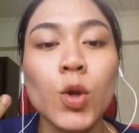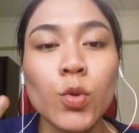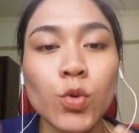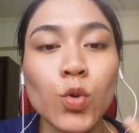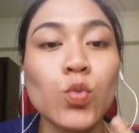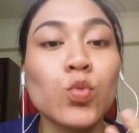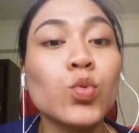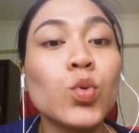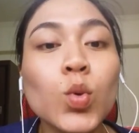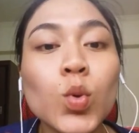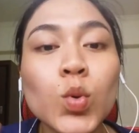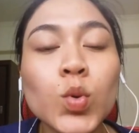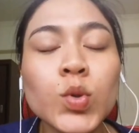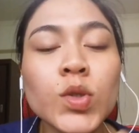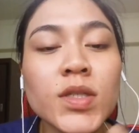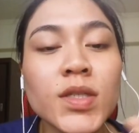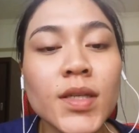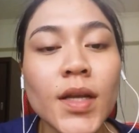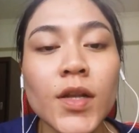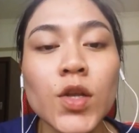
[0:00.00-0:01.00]
the
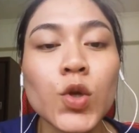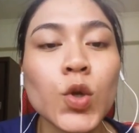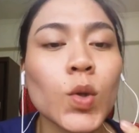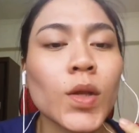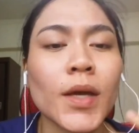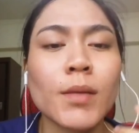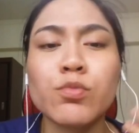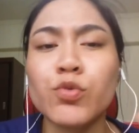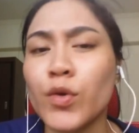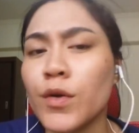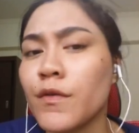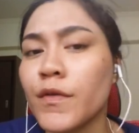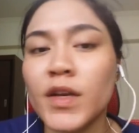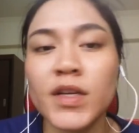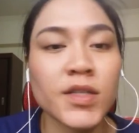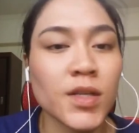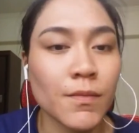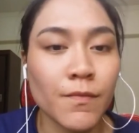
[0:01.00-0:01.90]
roots and like prefix,